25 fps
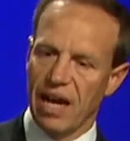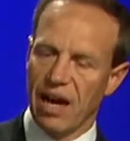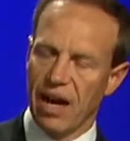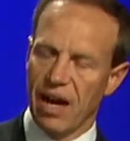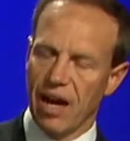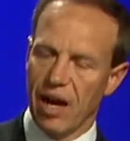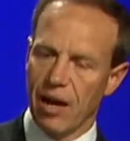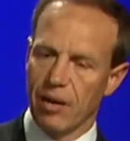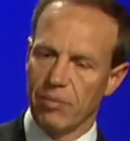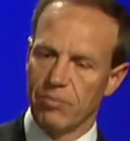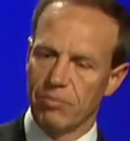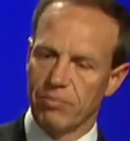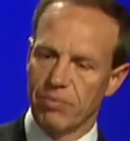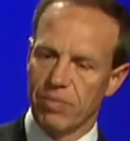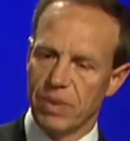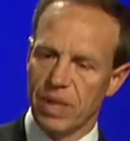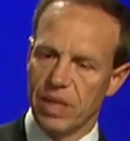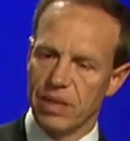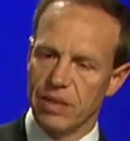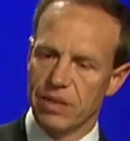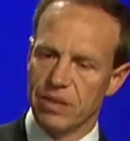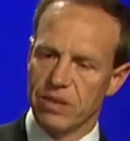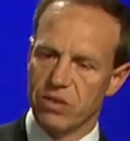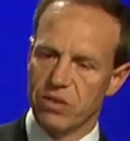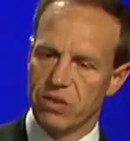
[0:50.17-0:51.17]
Um,
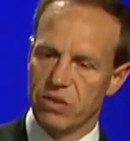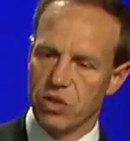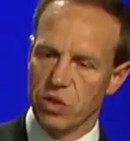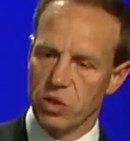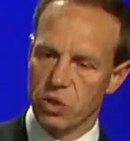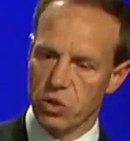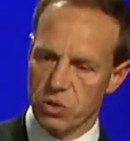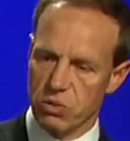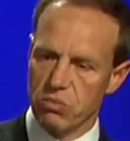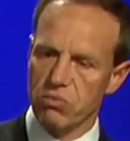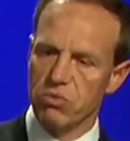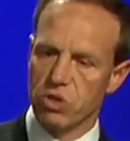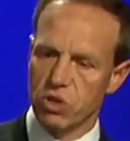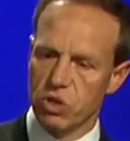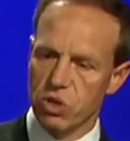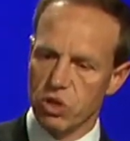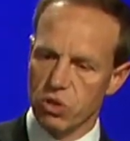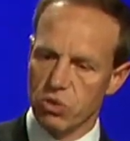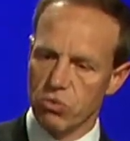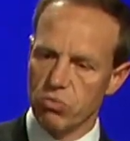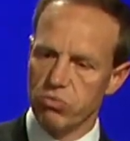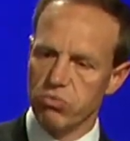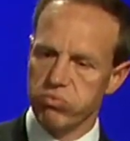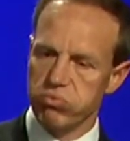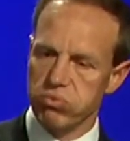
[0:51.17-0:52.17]
do, do
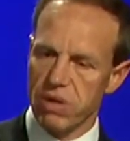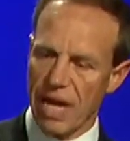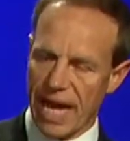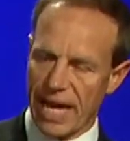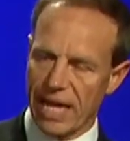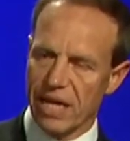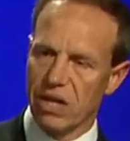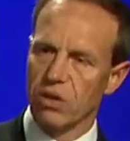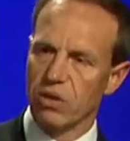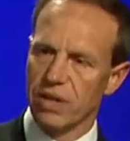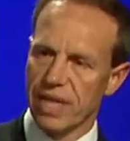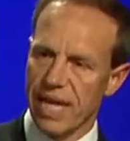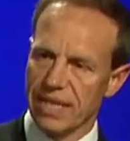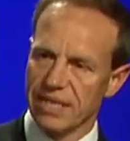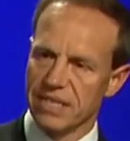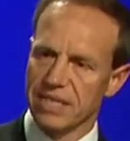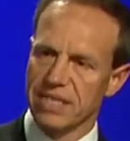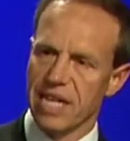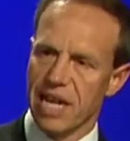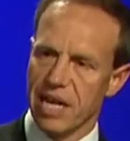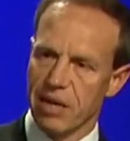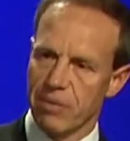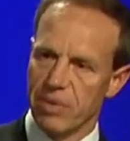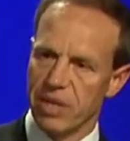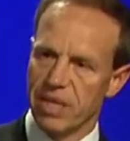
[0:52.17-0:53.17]
you echo that
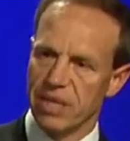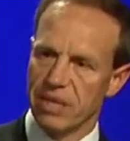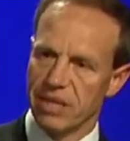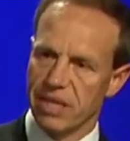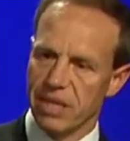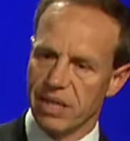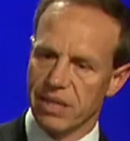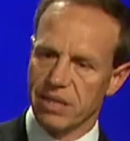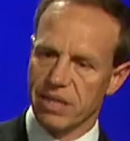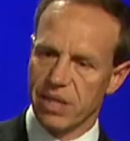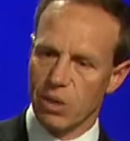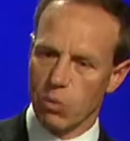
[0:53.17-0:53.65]
sentiment that,